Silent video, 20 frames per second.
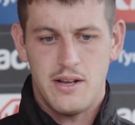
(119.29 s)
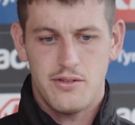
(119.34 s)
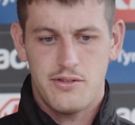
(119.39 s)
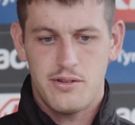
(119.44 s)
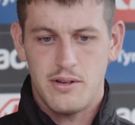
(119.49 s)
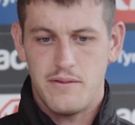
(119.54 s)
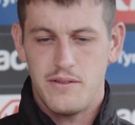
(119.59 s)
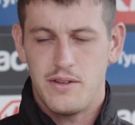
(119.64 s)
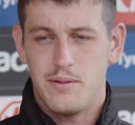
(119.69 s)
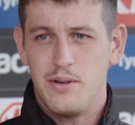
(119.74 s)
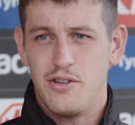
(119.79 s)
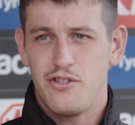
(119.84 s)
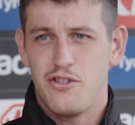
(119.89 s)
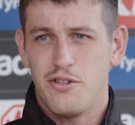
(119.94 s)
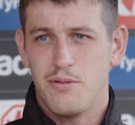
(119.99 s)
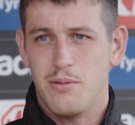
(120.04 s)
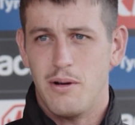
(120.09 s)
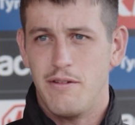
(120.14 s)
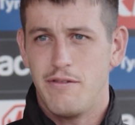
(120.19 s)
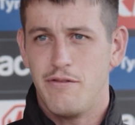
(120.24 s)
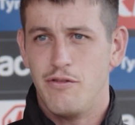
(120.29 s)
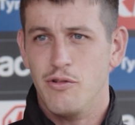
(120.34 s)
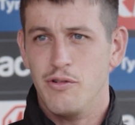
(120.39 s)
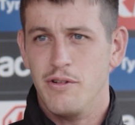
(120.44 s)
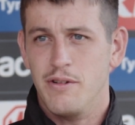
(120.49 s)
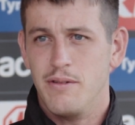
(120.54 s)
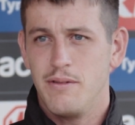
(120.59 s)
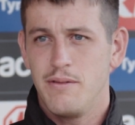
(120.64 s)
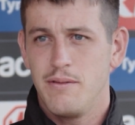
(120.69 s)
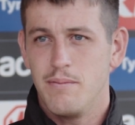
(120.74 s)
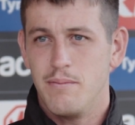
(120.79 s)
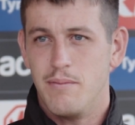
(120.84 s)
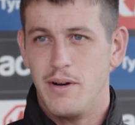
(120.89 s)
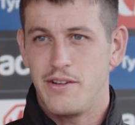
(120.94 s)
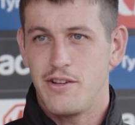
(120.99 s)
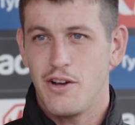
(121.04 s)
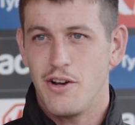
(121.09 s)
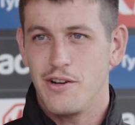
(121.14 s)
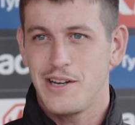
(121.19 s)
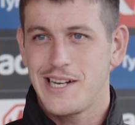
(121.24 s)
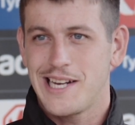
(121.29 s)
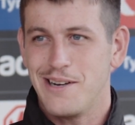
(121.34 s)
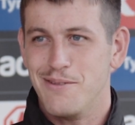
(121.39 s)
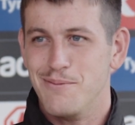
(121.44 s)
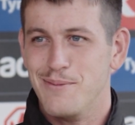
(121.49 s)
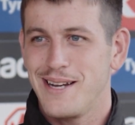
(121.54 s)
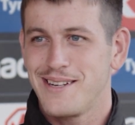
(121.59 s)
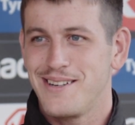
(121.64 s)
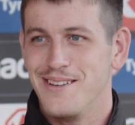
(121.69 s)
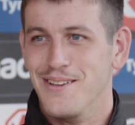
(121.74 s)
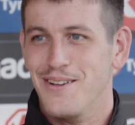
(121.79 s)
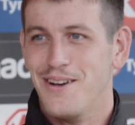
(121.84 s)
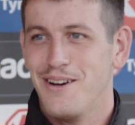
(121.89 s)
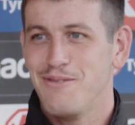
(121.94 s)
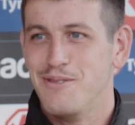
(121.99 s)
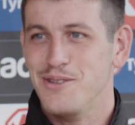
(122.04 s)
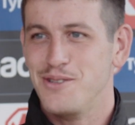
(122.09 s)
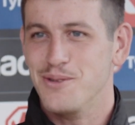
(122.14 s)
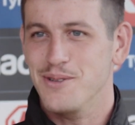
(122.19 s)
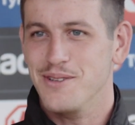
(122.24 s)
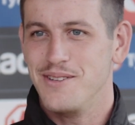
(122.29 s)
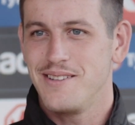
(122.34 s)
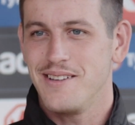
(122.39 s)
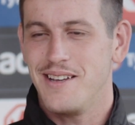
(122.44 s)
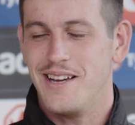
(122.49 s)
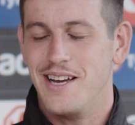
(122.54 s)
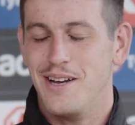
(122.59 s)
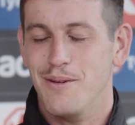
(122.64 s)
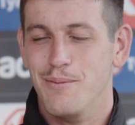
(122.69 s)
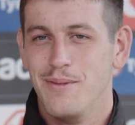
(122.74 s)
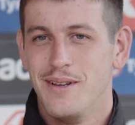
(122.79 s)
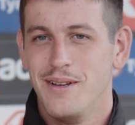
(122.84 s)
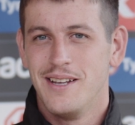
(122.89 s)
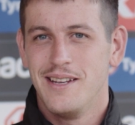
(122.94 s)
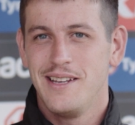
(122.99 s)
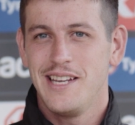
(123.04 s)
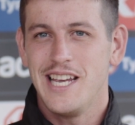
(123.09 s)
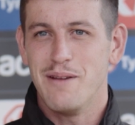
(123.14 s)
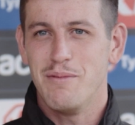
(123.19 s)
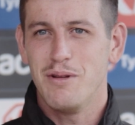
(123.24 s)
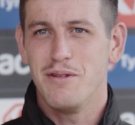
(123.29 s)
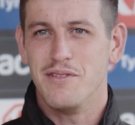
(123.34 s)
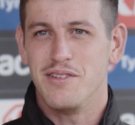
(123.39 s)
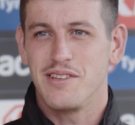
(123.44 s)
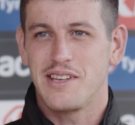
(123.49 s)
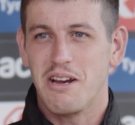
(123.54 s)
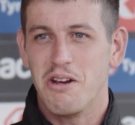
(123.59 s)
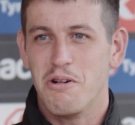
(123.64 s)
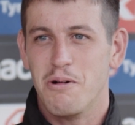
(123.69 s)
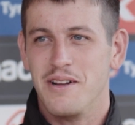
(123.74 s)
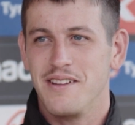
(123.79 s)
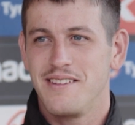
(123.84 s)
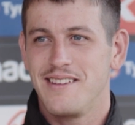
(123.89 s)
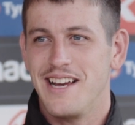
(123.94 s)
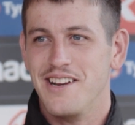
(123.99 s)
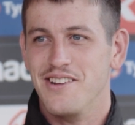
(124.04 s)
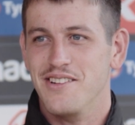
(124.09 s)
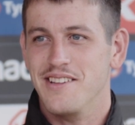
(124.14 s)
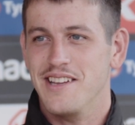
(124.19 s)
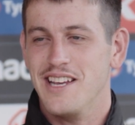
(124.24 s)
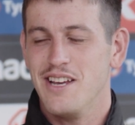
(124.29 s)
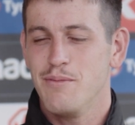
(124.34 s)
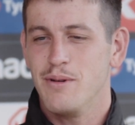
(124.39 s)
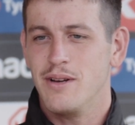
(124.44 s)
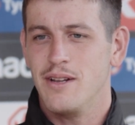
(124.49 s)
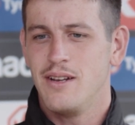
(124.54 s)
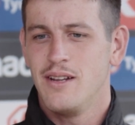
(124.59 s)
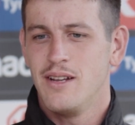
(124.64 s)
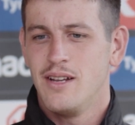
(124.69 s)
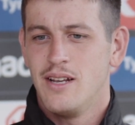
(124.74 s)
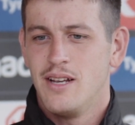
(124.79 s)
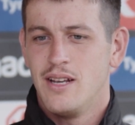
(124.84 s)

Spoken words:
I was still having some issues with my foot and my toe come back to life, which was a bit of a scary one at stages there, but